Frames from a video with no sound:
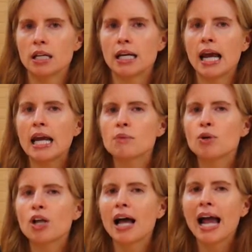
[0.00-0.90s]

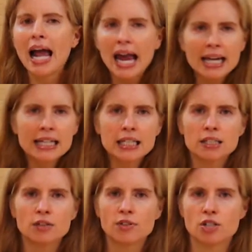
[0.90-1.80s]
enable any
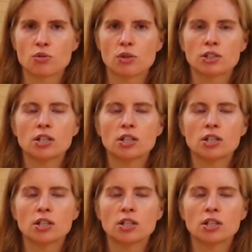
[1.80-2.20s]
individual